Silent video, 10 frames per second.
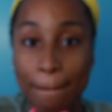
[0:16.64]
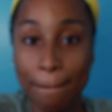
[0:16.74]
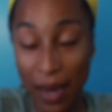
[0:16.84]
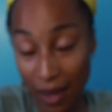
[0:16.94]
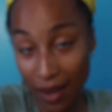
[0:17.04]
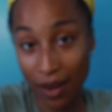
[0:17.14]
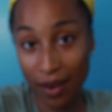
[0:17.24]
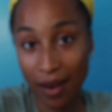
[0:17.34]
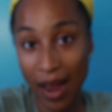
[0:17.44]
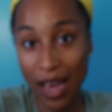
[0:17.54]
my
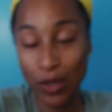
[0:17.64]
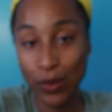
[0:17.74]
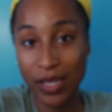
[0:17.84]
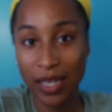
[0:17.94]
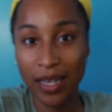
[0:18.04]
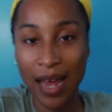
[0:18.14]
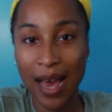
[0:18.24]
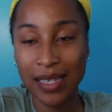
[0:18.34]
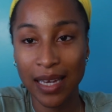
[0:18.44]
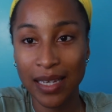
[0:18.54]
hair. I used it
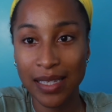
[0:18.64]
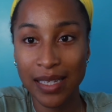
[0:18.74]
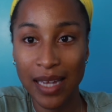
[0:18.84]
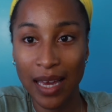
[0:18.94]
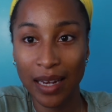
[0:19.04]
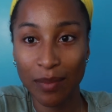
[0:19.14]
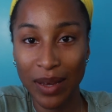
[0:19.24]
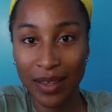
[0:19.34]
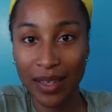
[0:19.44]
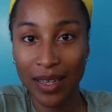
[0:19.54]
as like a detangling
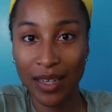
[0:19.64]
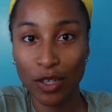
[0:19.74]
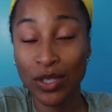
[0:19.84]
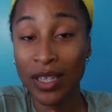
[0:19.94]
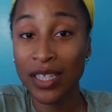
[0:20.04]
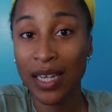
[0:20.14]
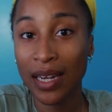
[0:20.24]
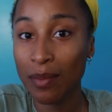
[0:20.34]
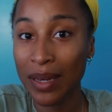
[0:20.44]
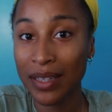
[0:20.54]
method, using the
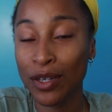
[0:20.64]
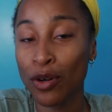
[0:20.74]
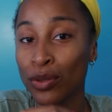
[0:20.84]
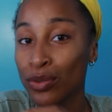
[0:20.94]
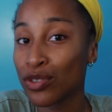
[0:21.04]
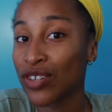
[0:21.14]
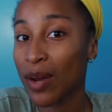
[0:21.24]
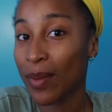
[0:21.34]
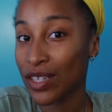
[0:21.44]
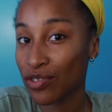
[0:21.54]
shingling method, going through
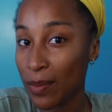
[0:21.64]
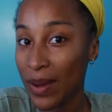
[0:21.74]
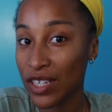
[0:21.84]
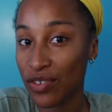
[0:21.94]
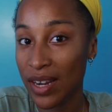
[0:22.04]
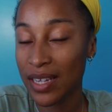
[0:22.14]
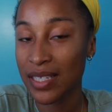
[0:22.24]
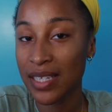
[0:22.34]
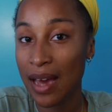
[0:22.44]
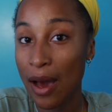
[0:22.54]
strand by strand by strand
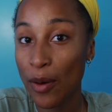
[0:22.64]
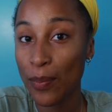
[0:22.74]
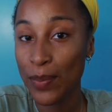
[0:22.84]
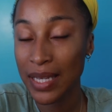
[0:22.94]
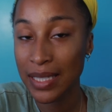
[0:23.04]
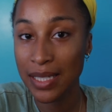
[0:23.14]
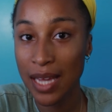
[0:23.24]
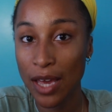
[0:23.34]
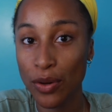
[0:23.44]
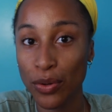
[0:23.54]
to help me
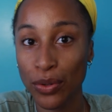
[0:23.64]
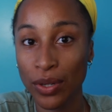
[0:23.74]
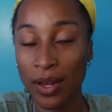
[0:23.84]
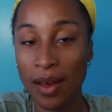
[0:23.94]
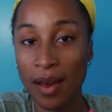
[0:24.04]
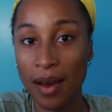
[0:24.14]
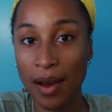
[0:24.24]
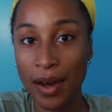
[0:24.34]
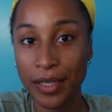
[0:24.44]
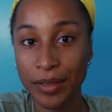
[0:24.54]
detangle
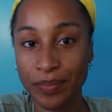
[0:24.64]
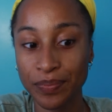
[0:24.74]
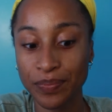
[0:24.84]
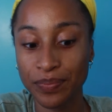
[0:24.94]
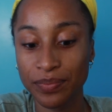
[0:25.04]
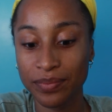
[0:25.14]
kind